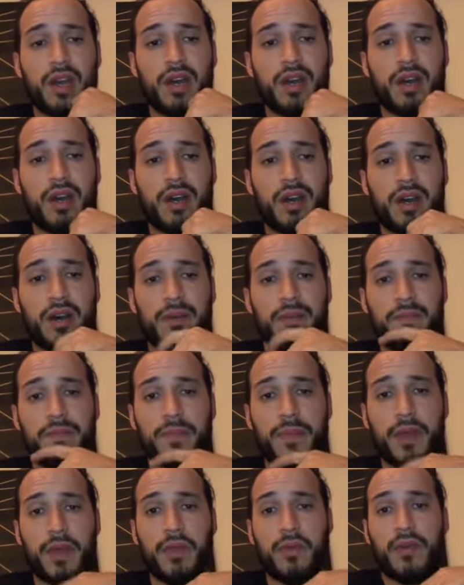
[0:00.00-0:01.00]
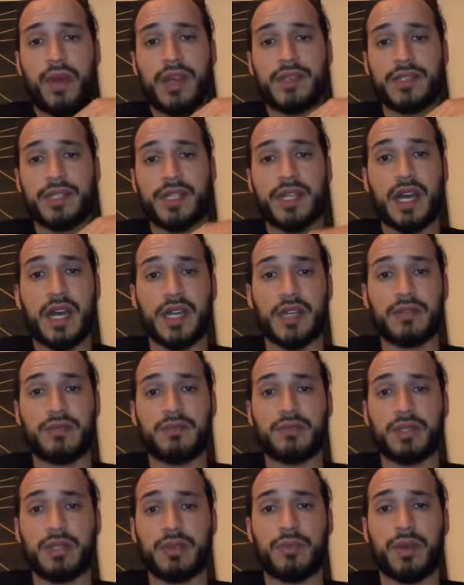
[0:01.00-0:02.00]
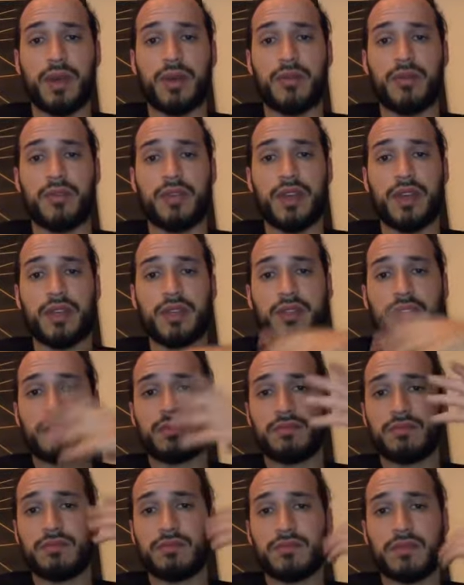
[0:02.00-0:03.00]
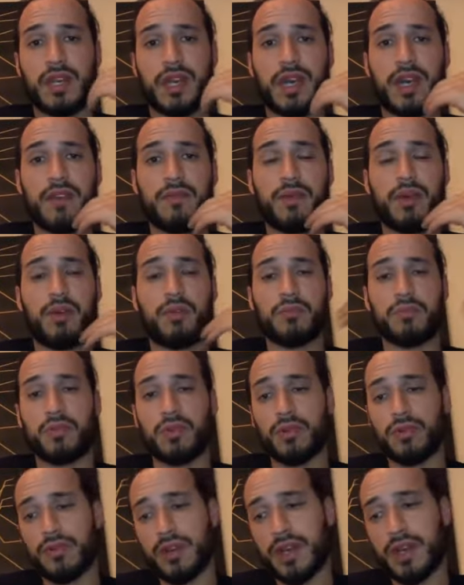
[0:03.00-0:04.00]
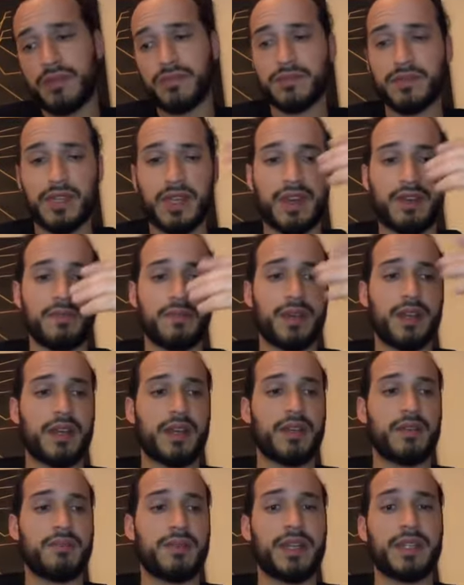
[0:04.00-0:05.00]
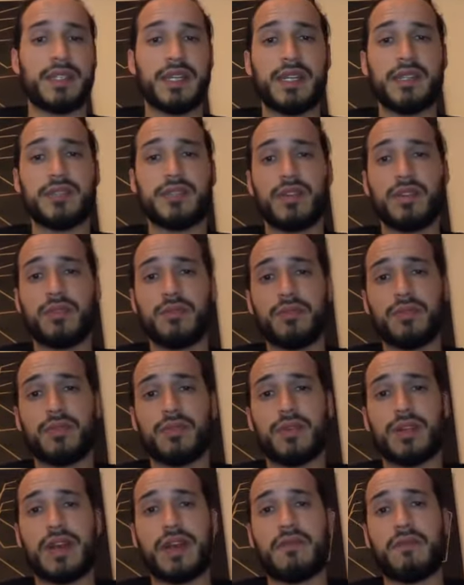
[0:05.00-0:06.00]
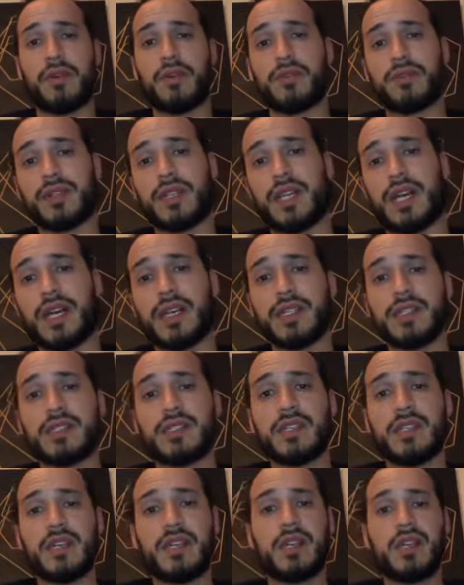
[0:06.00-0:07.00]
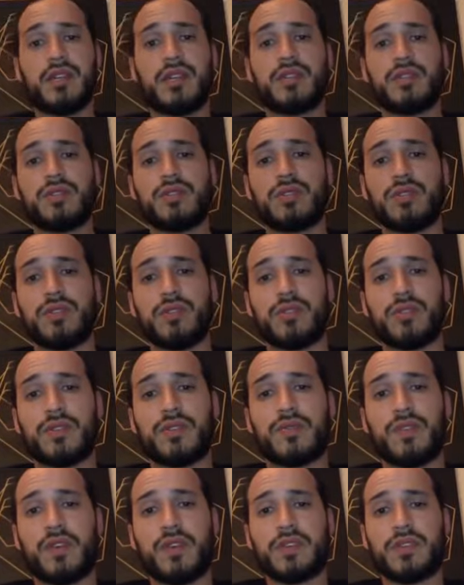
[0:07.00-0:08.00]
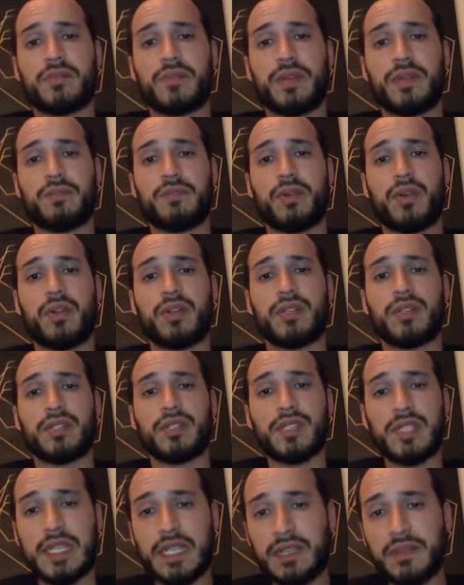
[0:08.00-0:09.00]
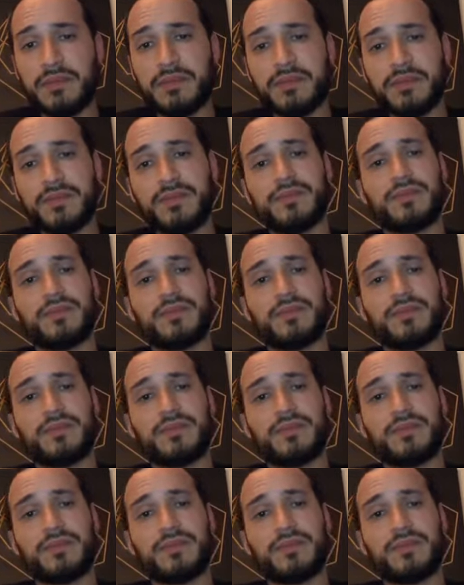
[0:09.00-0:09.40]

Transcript: Otherwise, I kind of do my own thing, and I have my own programs. I have my dates on the board. I have my own clients. So as far as being part of the team,